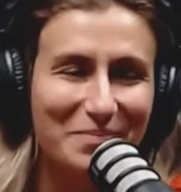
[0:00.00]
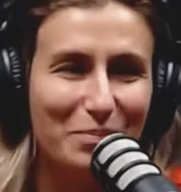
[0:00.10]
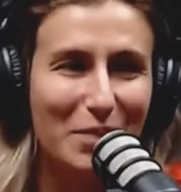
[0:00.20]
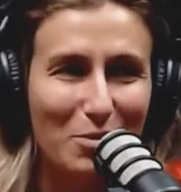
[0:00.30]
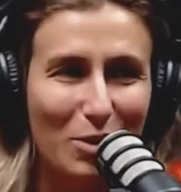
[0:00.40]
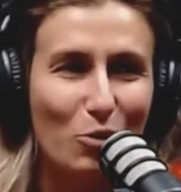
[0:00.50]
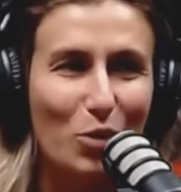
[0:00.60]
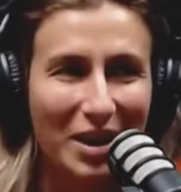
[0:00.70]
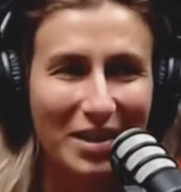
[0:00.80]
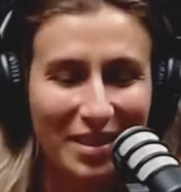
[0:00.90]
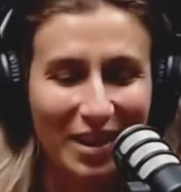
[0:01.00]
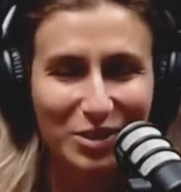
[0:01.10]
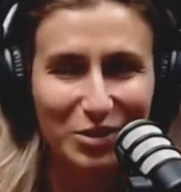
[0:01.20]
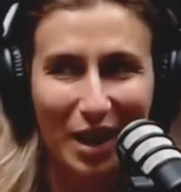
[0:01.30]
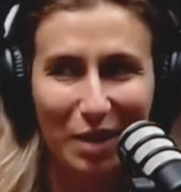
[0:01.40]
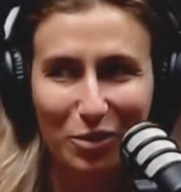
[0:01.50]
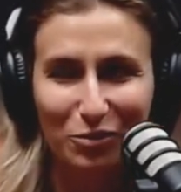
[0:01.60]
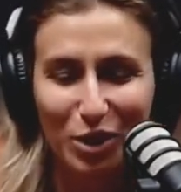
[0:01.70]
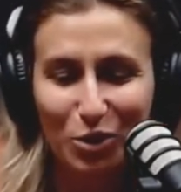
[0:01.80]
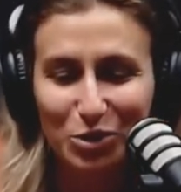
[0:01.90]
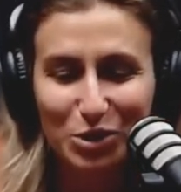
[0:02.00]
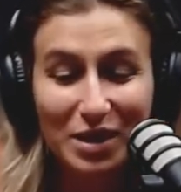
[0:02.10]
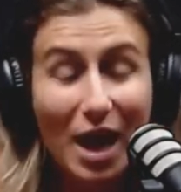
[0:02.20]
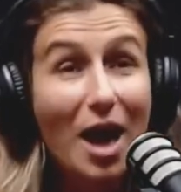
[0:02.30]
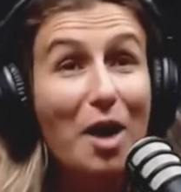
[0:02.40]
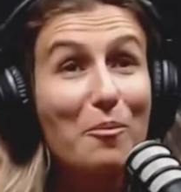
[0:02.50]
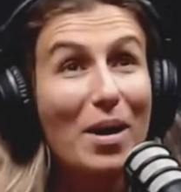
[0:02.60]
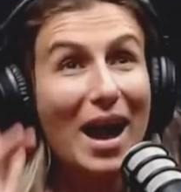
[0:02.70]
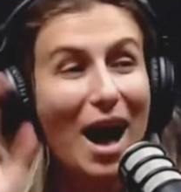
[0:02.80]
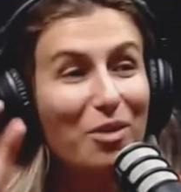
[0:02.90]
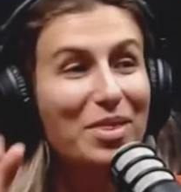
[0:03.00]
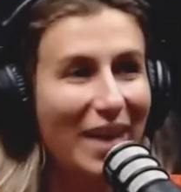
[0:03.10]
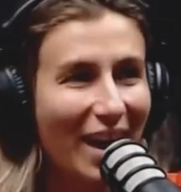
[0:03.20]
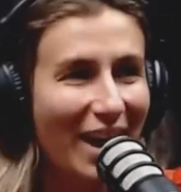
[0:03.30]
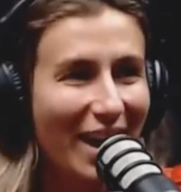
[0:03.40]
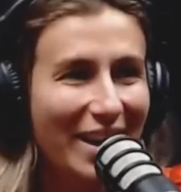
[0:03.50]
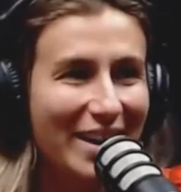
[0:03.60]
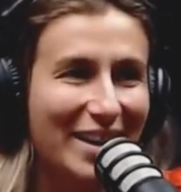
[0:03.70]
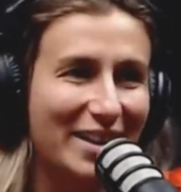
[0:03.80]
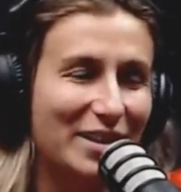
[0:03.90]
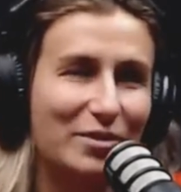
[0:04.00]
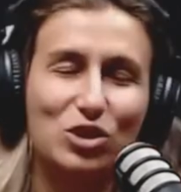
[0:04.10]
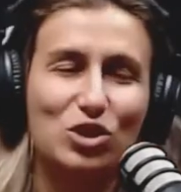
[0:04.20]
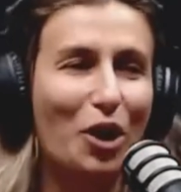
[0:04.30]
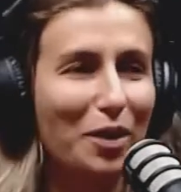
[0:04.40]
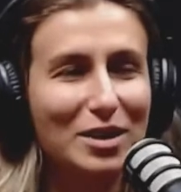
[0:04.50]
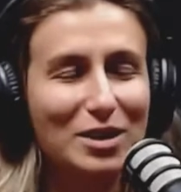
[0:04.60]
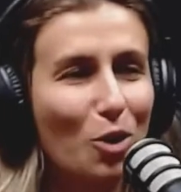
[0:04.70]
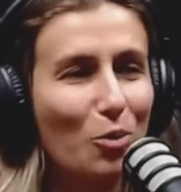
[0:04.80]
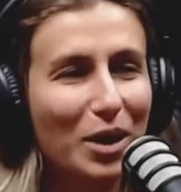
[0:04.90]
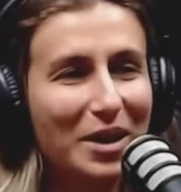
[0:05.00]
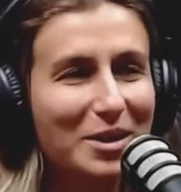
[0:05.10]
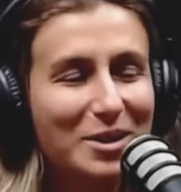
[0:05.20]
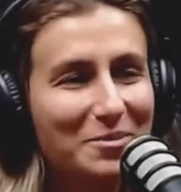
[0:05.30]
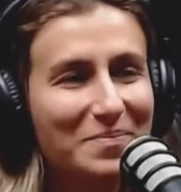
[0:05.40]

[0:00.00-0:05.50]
maybe weird things will come out of the oceans. But out there, sure, there's someone else.